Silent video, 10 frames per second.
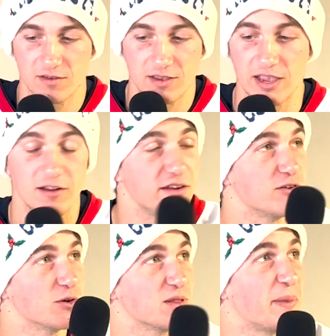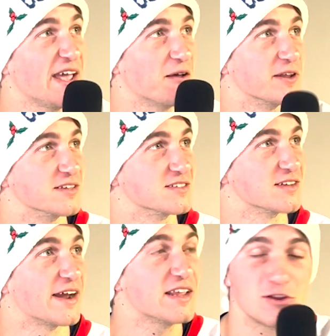I don't even know what the payout is.
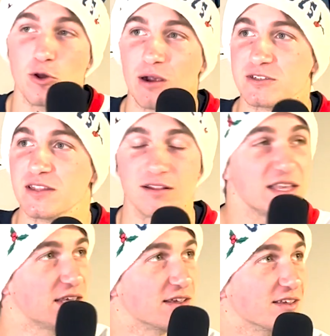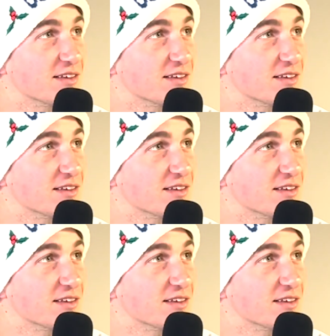I didn't know I was in the league.